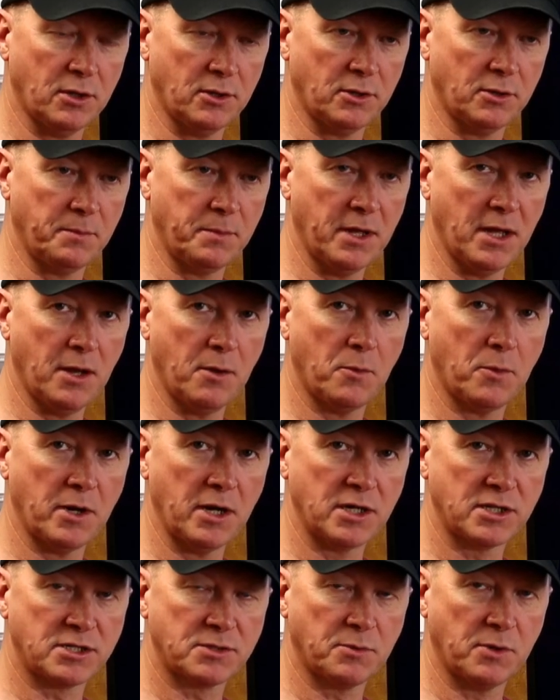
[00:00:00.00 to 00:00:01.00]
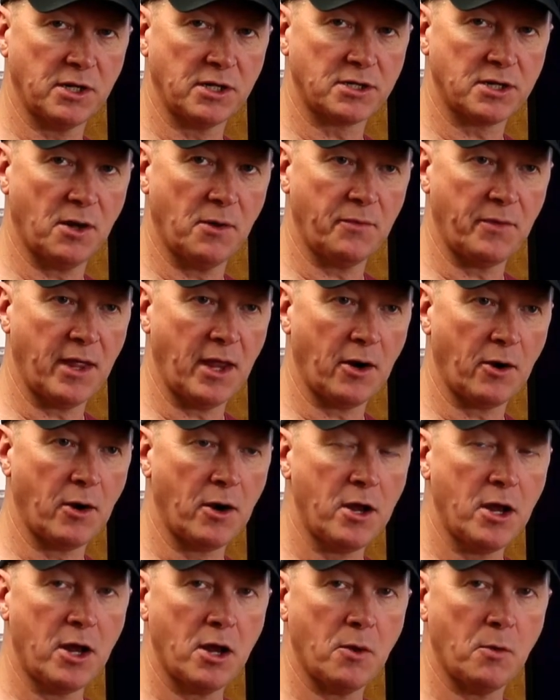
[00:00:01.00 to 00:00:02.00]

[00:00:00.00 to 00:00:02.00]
a little bit when it's on there,